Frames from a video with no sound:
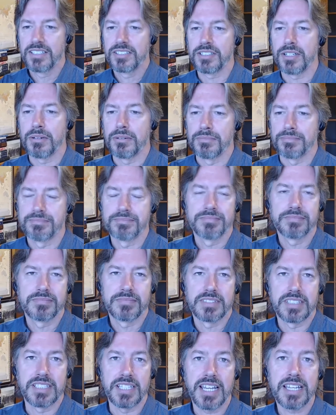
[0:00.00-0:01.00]
So
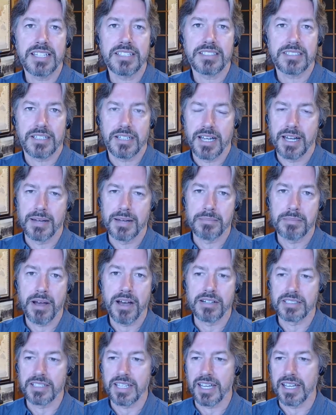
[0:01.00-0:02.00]
today's
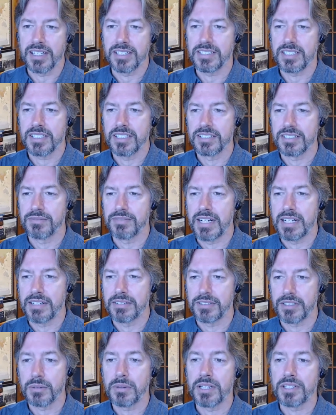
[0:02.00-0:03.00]
podcast is
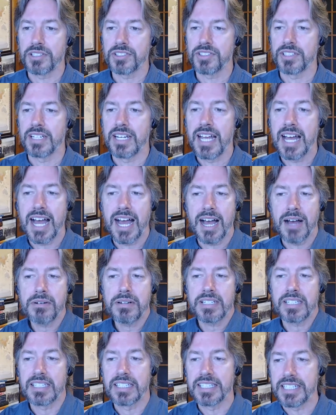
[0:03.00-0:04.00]
around the question, how
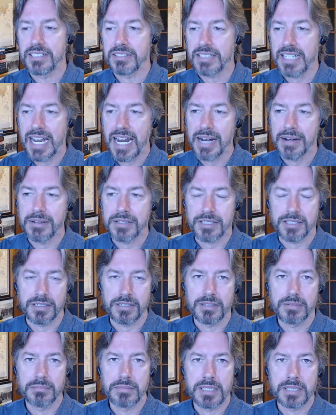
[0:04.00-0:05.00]
can leader
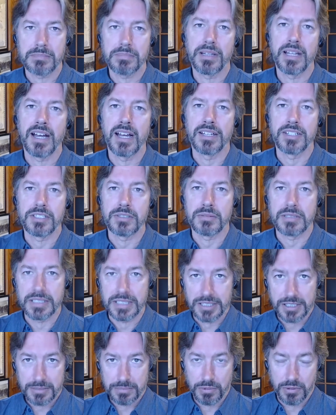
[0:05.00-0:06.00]
character be applied to
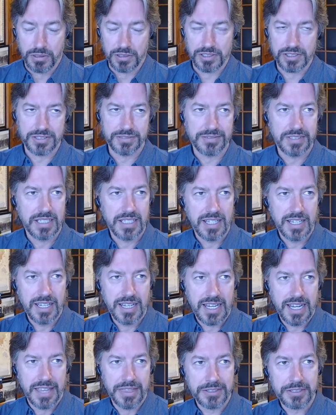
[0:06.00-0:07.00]
elite sports?
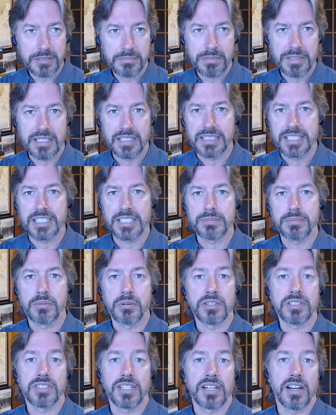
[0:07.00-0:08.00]
And this would be elite
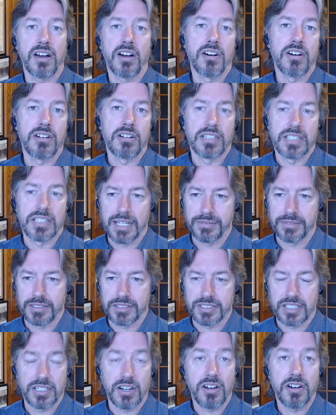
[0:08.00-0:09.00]
sports at all
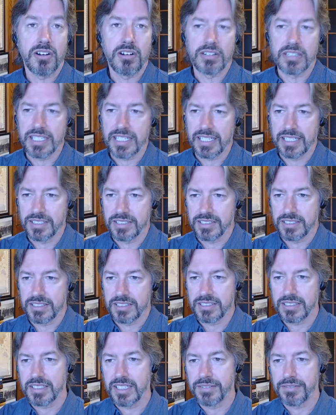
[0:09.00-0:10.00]
levels and all
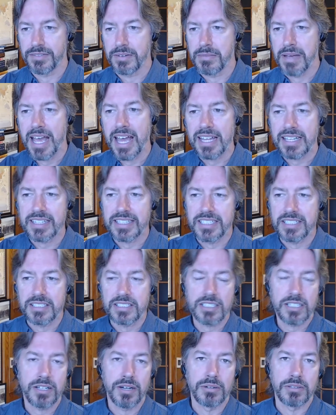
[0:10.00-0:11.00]
ages, and from athletes
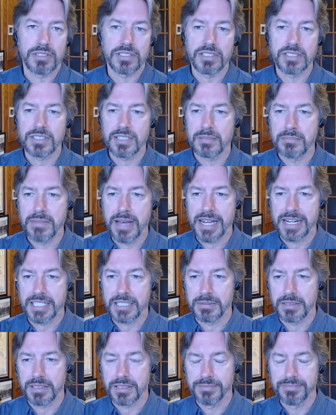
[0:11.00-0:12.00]
to coaches to
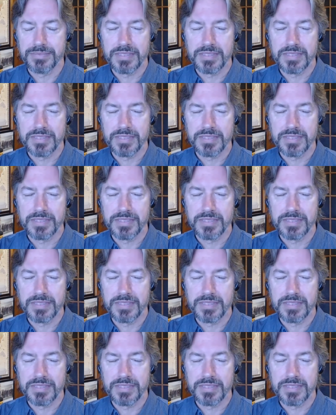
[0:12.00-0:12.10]
management.